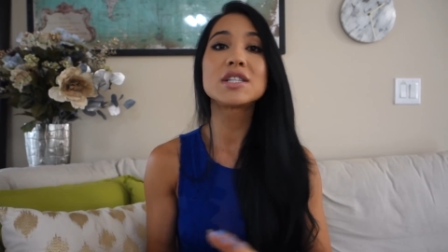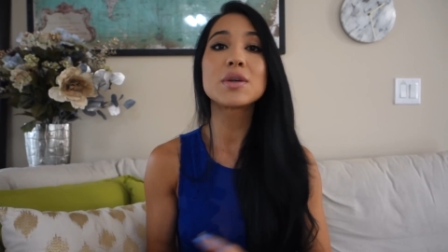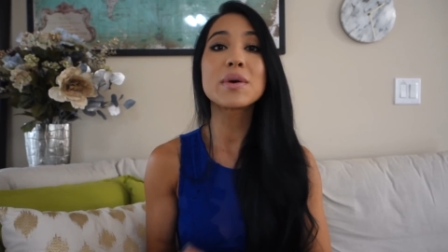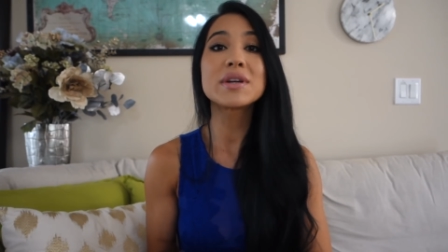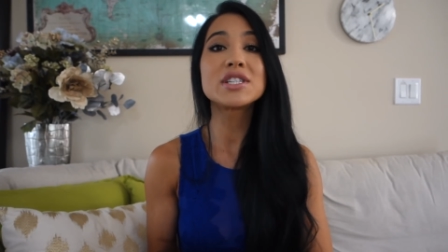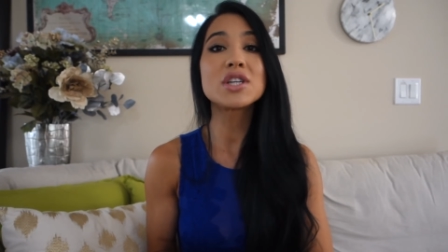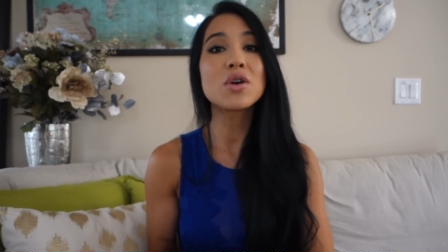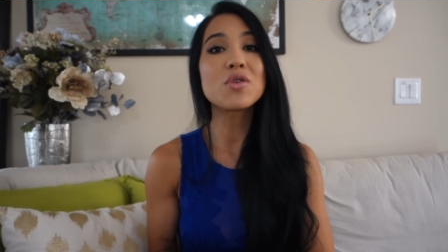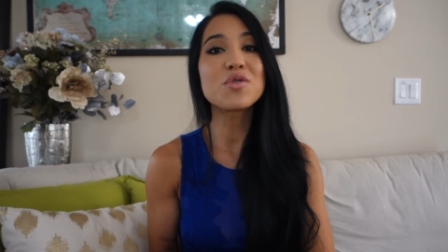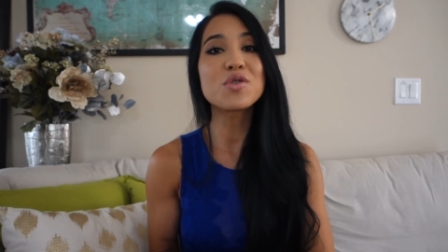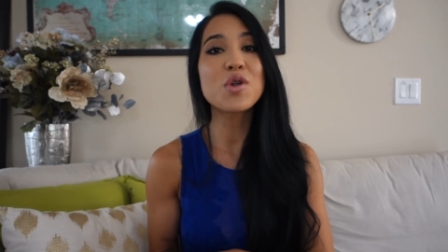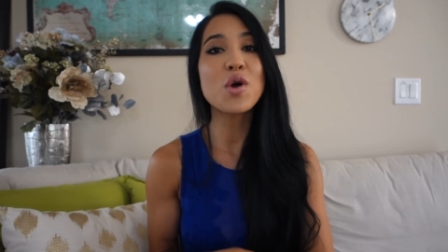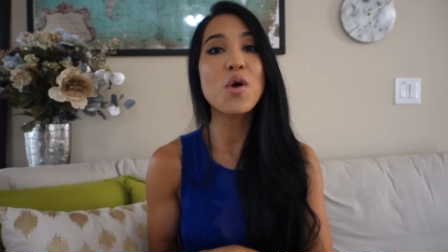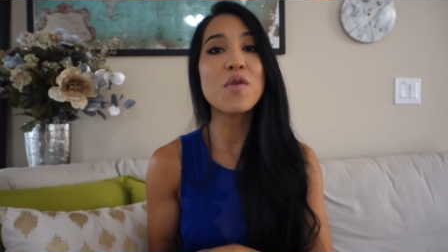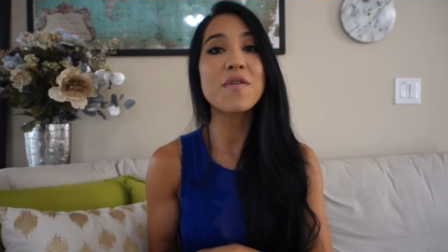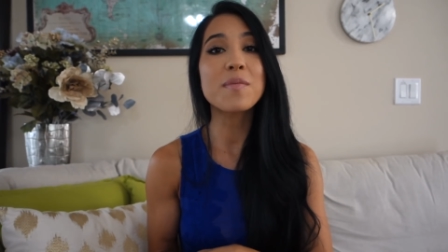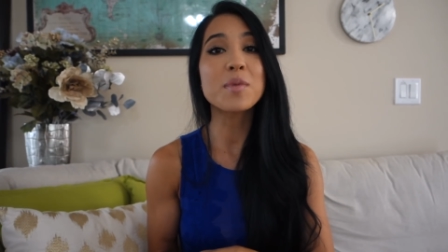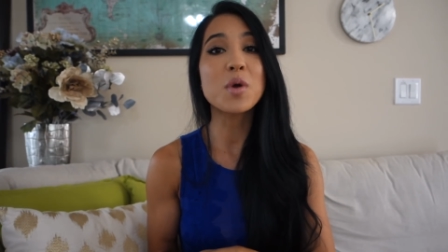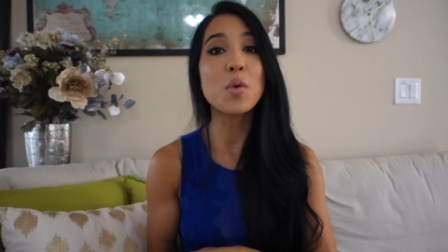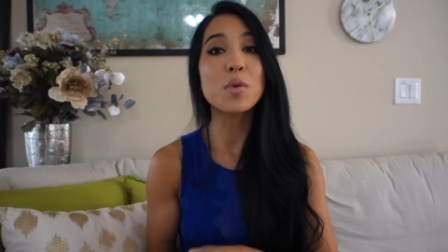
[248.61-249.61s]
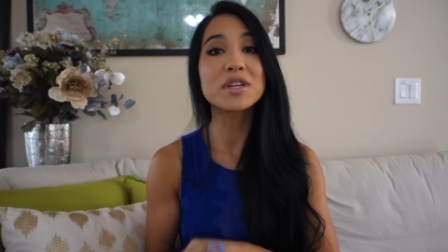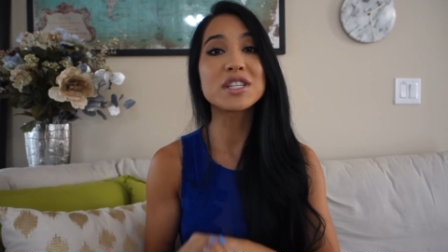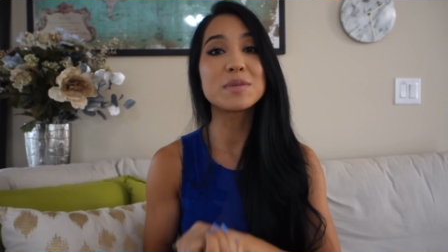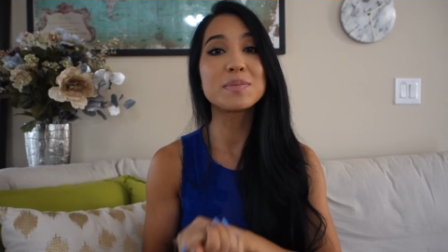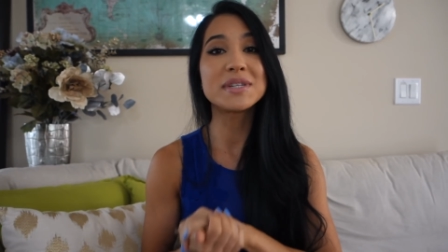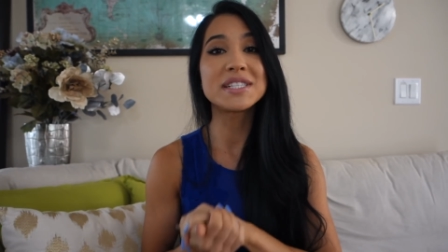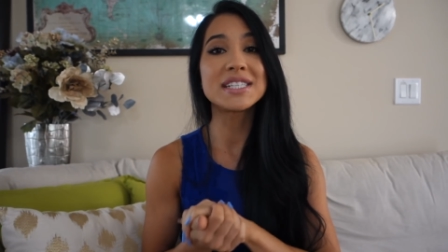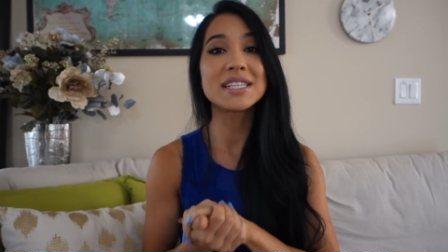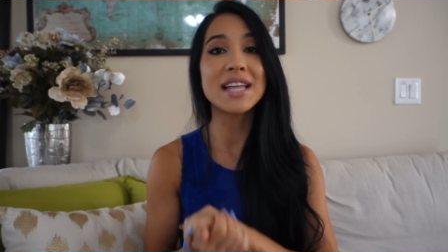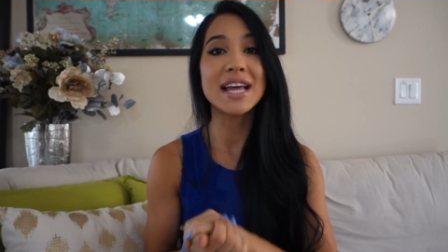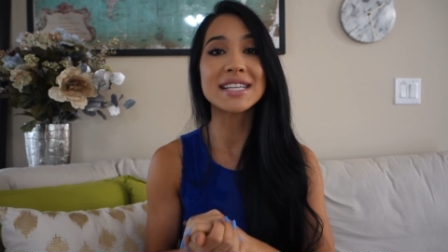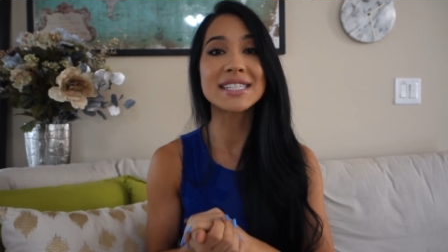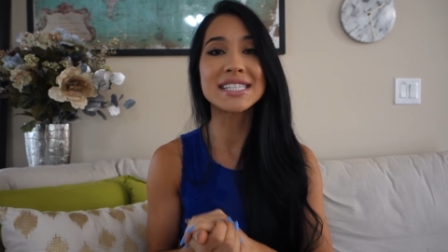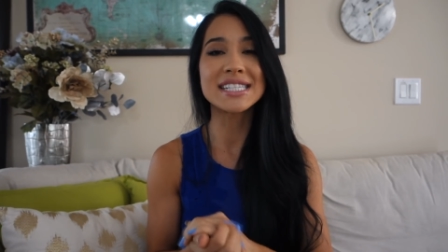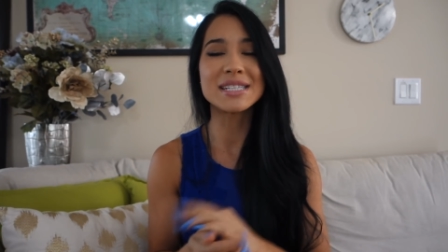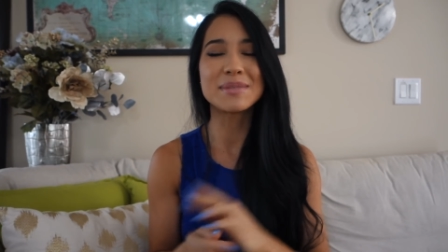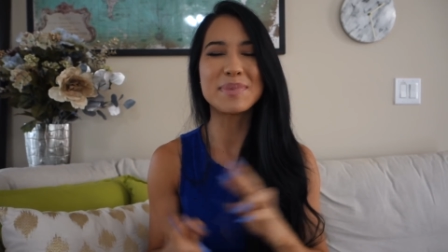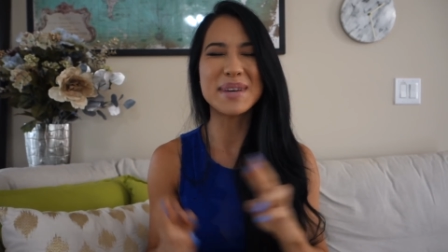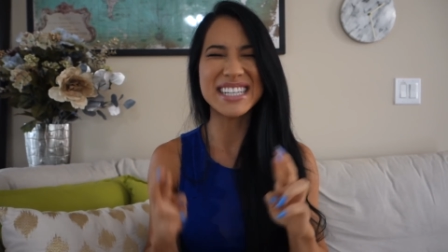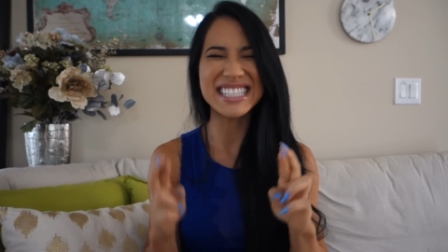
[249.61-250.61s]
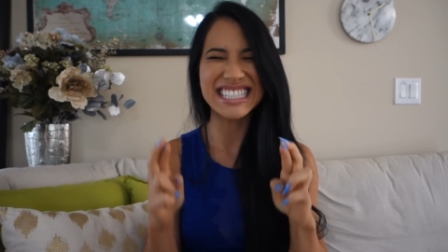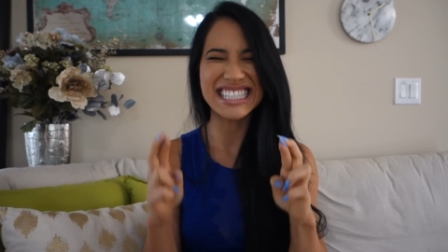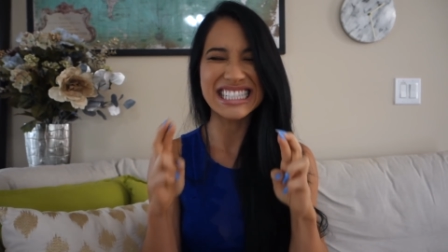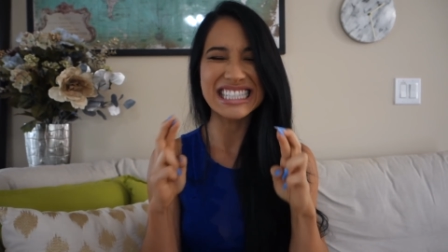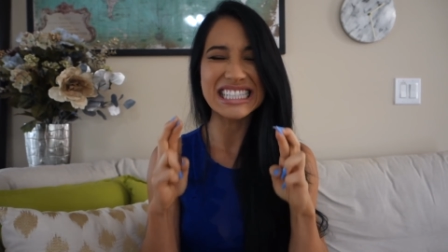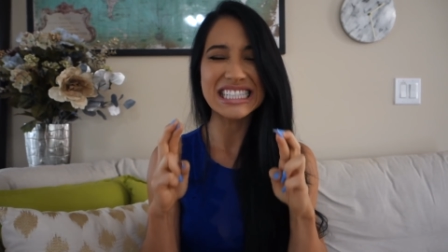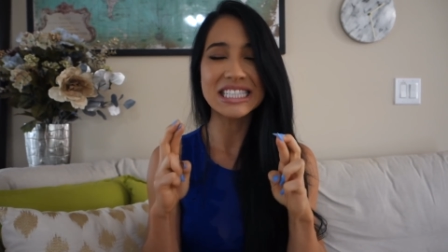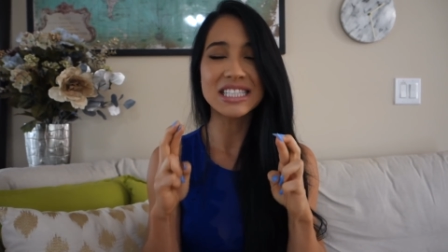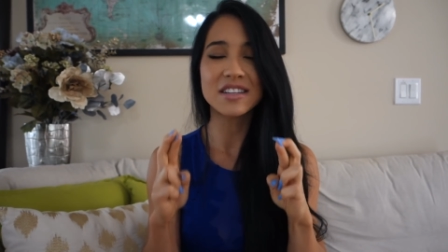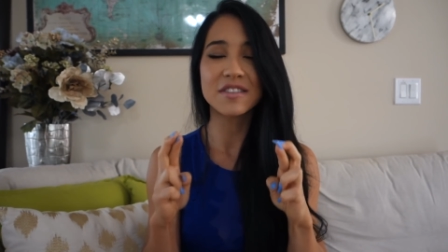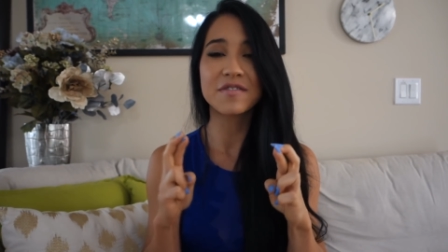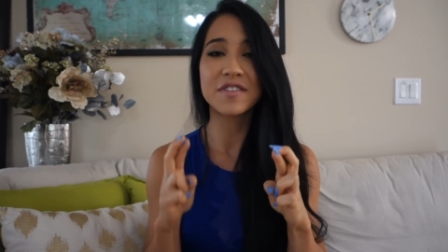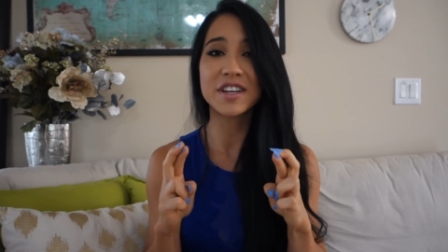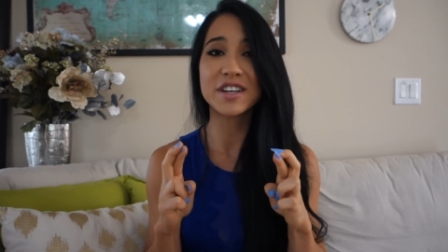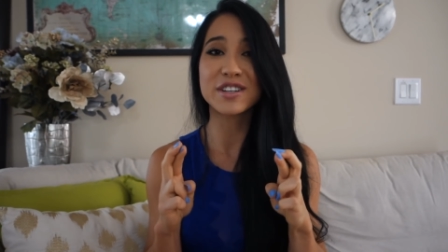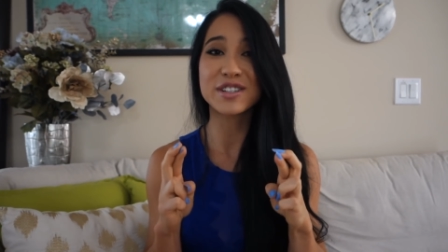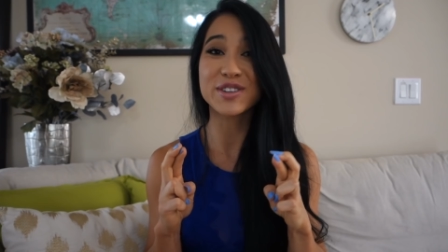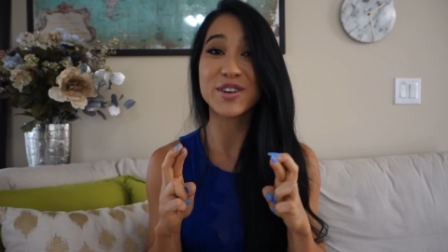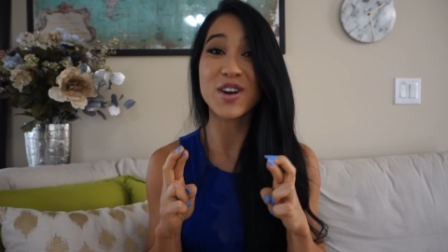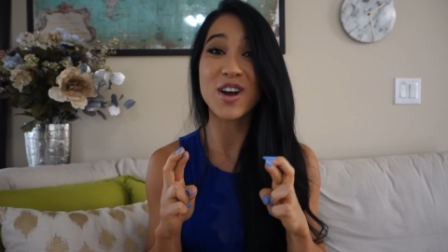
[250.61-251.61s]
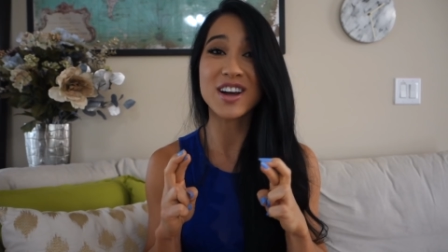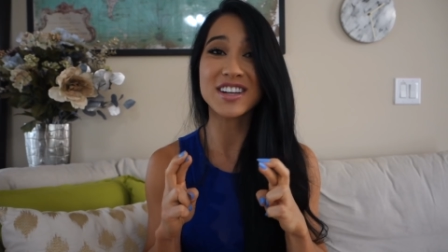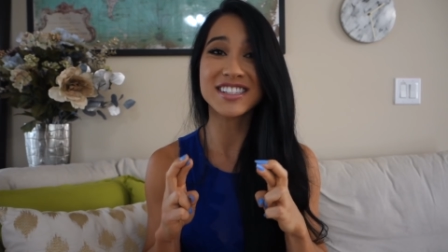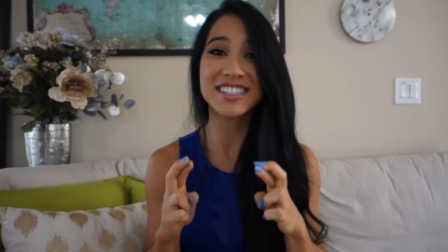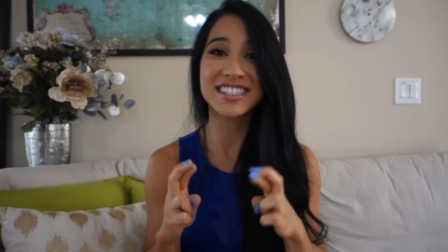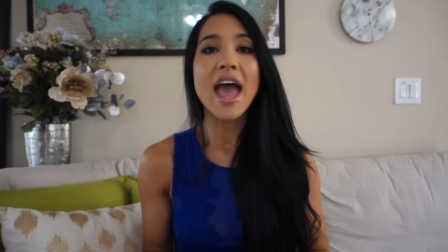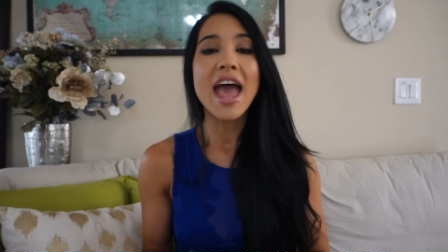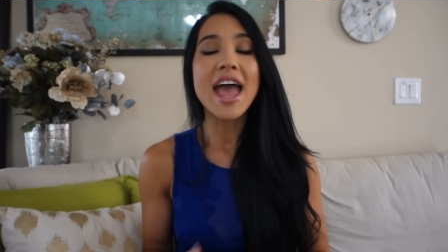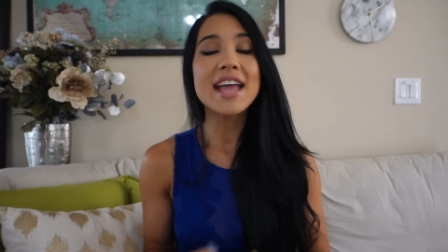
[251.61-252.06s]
so I don't know if I'm going to be selected, but fingers crossed.